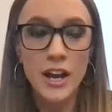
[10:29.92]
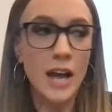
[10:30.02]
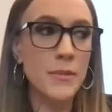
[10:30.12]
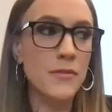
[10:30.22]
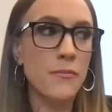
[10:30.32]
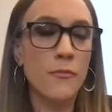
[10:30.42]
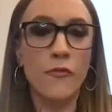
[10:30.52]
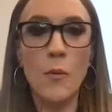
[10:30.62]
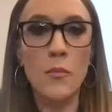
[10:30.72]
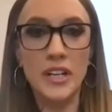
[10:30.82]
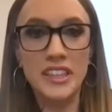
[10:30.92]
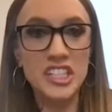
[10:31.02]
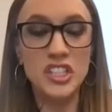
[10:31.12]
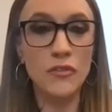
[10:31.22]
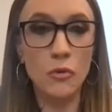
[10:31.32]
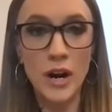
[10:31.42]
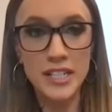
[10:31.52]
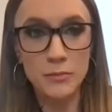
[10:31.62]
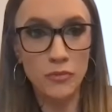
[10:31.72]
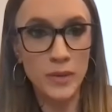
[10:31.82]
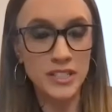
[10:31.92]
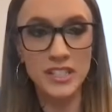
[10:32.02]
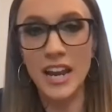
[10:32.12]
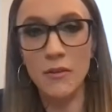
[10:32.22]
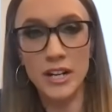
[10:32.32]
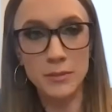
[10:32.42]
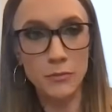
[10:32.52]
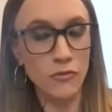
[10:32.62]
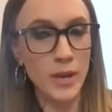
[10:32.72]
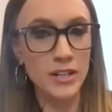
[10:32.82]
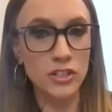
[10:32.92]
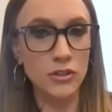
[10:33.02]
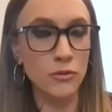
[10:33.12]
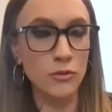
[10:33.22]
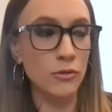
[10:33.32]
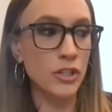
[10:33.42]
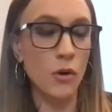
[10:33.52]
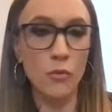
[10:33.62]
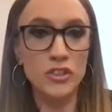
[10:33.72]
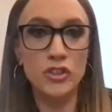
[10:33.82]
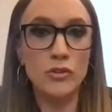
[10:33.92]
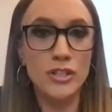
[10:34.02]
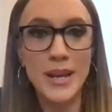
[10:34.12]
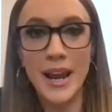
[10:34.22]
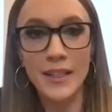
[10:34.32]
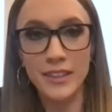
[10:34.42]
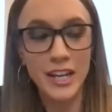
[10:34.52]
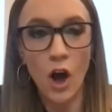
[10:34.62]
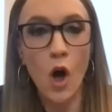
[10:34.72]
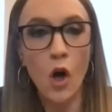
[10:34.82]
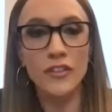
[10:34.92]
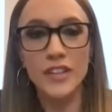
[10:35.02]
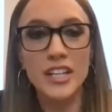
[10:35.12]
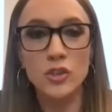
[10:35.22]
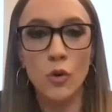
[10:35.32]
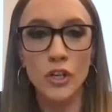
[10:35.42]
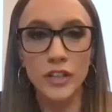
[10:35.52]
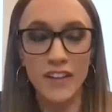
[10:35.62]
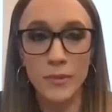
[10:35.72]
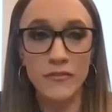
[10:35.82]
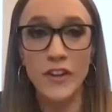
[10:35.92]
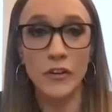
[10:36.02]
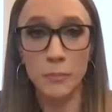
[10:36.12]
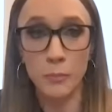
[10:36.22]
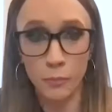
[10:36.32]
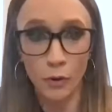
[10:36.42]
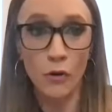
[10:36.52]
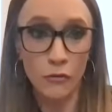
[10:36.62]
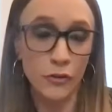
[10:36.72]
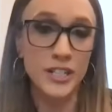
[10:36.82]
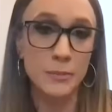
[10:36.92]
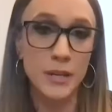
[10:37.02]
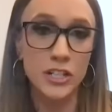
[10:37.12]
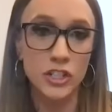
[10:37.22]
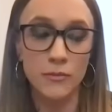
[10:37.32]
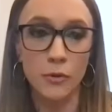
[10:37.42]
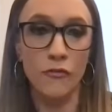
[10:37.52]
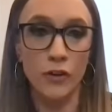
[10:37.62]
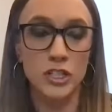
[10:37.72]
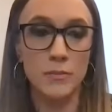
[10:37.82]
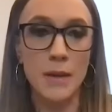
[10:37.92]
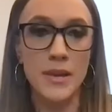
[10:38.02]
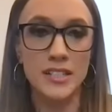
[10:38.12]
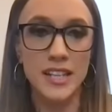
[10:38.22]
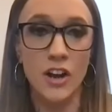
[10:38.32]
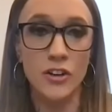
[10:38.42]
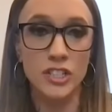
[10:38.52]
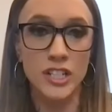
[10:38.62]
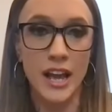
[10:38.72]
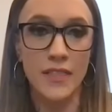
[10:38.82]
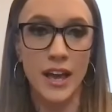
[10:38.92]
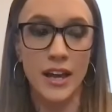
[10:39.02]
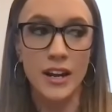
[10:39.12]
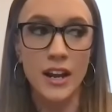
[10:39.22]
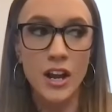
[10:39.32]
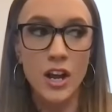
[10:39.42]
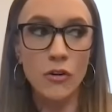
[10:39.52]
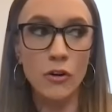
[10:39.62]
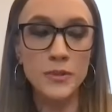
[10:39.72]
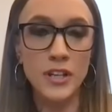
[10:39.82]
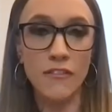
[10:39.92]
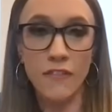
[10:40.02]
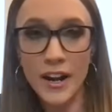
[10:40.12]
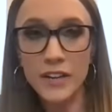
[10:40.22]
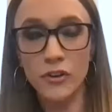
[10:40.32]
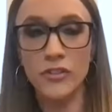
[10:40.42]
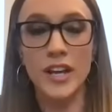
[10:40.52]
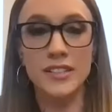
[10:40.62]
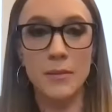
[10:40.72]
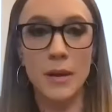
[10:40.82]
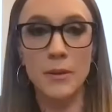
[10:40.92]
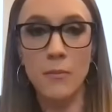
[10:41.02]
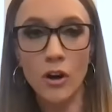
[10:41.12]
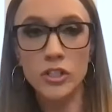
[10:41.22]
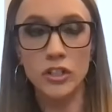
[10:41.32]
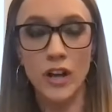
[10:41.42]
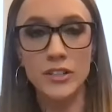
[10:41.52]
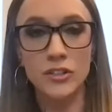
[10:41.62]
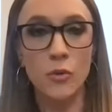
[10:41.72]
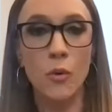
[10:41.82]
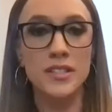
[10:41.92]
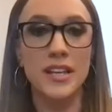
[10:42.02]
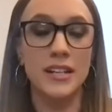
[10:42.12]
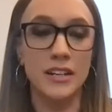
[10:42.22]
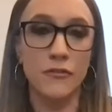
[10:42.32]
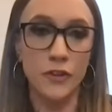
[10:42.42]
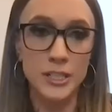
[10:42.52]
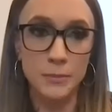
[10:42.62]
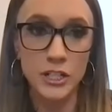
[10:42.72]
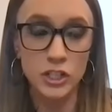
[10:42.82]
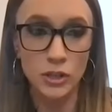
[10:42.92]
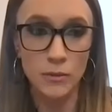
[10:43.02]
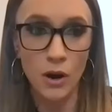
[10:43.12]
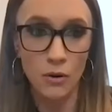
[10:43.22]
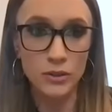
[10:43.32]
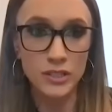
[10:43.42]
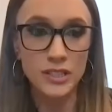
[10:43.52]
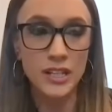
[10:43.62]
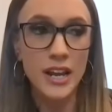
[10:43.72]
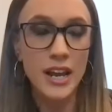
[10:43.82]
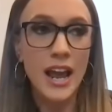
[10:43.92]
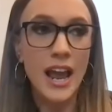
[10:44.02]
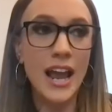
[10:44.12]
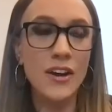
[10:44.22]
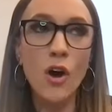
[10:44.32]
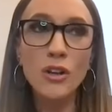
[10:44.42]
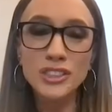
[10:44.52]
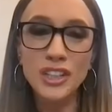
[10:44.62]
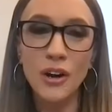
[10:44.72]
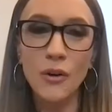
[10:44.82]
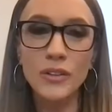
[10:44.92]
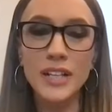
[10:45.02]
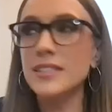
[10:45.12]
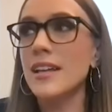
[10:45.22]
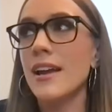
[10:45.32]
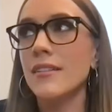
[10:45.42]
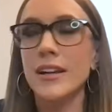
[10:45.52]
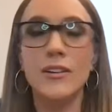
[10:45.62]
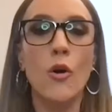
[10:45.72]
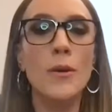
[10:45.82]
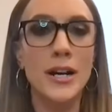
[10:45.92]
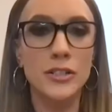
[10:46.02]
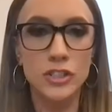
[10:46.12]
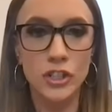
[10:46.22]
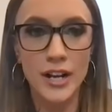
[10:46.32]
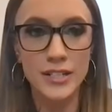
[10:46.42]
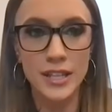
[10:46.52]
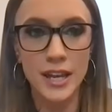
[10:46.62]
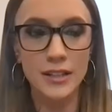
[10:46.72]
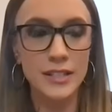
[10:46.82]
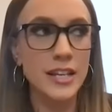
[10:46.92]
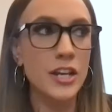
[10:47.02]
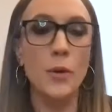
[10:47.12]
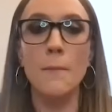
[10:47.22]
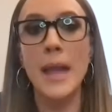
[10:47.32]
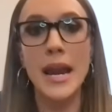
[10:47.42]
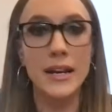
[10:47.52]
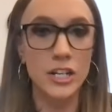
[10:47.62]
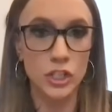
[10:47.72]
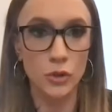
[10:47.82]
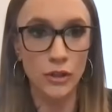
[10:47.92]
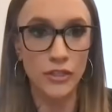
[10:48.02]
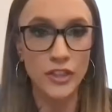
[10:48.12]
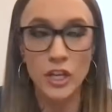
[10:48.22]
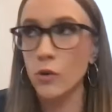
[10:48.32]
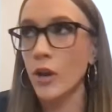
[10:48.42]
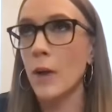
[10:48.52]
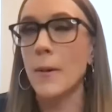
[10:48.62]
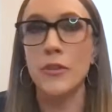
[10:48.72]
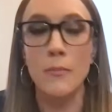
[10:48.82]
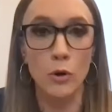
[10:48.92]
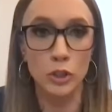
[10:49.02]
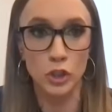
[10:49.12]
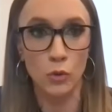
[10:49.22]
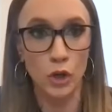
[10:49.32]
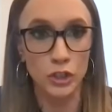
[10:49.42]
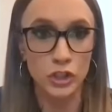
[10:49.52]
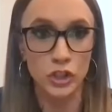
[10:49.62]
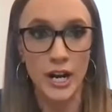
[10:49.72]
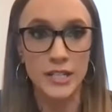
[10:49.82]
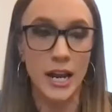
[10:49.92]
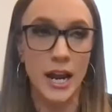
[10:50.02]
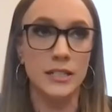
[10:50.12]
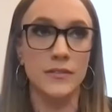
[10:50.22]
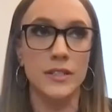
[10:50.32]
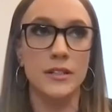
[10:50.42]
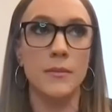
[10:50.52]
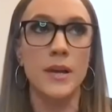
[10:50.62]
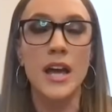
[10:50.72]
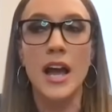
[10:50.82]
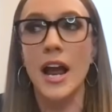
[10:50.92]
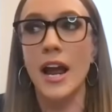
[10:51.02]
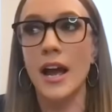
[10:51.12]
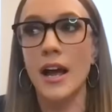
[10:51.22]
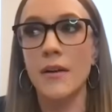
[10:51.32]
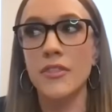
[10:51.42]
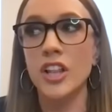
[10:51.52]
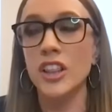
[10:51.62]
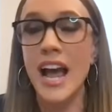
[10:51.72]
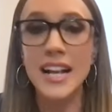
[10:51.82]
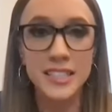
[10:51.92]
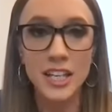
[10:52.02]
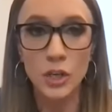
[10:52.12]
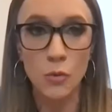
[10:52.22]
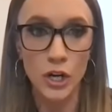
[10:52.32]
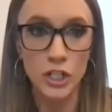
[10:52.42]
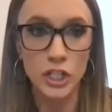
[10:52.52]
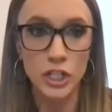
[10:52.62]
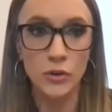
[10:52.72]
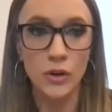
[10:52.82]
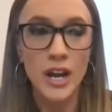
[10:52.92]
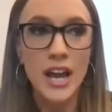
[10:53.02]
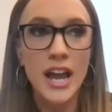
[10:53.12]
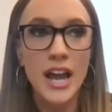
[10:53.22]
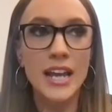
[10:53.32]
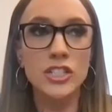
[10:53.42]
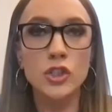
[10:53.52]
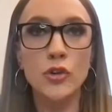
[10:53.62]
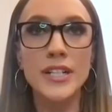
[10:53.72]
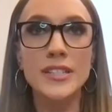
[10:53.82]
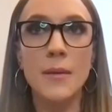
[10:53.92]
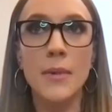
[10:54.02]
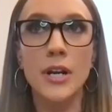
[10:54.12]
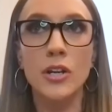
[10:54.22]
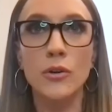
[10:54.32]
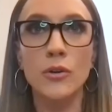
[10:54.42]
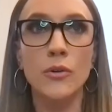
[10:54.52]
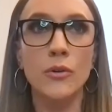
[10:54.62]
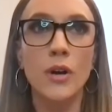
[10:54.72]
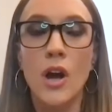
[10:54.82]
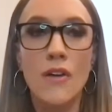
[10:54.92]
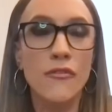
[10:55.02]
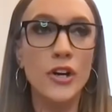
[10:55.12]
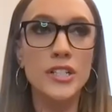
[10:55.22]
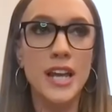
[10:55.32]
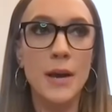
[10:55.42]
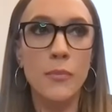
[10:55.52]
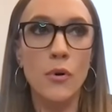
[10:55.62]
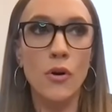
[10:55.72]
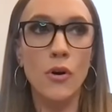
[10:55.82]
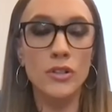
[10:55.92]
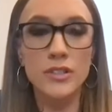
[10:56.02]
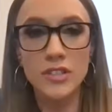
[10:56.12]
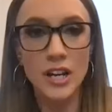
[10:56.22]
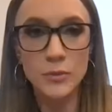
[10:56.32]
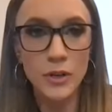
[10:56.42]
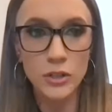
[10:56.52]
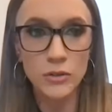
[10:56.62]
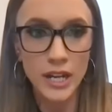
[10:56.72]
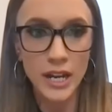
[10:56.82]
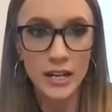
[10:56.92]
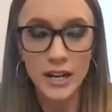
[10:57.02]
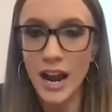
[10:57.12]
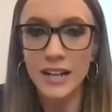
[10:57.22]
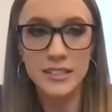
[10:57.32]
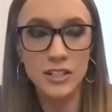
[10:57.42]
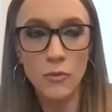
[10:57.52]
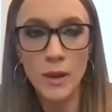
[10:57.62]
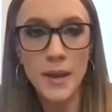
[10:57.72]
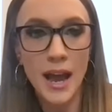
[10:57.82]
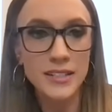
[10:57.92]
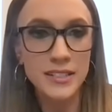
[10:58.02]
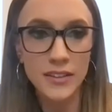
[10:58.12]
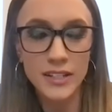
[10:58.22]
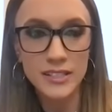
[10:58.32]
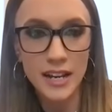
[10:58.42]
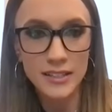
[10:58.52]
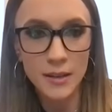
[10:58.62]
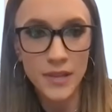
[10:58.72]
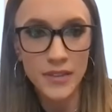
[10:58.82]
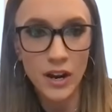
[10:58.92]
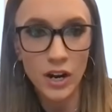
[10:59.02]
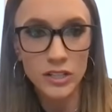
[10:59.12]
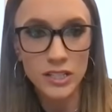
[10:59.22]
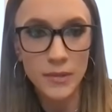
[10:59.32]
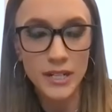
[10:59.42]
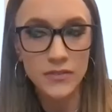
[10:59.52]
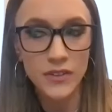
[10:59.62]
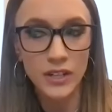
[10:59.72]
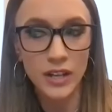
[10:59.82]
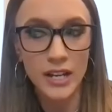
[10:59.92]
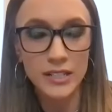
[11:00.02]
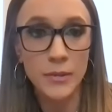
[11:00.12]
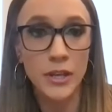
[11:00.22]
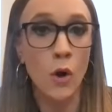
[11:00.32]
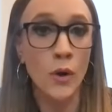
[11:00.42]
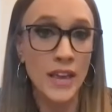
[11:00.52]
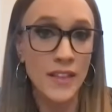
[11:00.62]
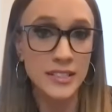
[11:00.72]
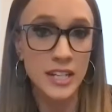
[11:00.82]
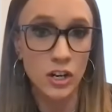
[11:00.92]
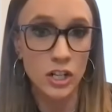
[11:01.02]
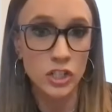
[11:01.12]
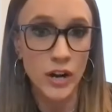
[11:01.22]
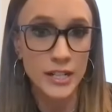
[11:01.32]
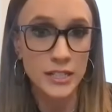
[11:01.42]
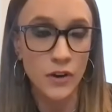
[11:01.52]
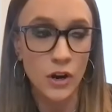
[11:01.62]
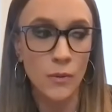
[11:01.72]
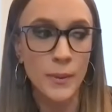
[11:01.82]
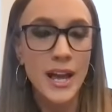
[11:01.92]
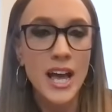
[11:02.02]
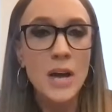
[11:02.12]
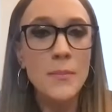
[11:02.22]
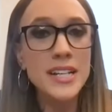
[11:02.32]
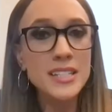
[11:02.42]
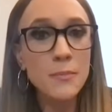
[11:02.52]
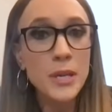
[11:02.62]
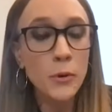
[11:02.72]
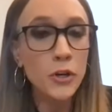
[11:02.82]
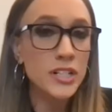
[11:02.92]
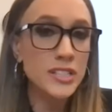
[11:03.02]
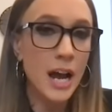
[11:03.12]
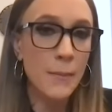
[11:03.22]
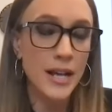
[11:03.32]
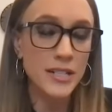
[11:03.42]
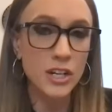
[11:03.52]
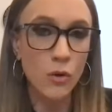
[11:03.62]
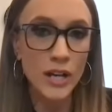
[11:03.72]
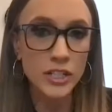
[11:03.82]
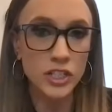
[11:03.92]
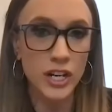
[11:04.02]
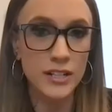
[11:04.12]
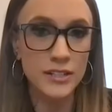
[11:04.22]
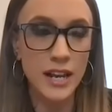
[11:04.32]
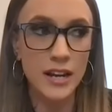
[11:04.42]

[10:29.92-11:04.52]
I mean, from like the civil rights movement to gay rights movement to, you know, Susan B. Anthony, all that historically have been very pro free speech and pro First Amendment because they understand that groups that are fighting for things that might be marginalized are the ones that need free speech the most. And also, let's say, like going back to the trans thing, let's say your main issue, the thing that you care about the most in the world is trans activism. And the last thing you want to do is treat somebody who, for example, does what you did and acts, you know, maybe accidentally says something that hurts somebody's feelings and be like, okay, that's it, you're a transphobe. Because then people are going to stop asking questions.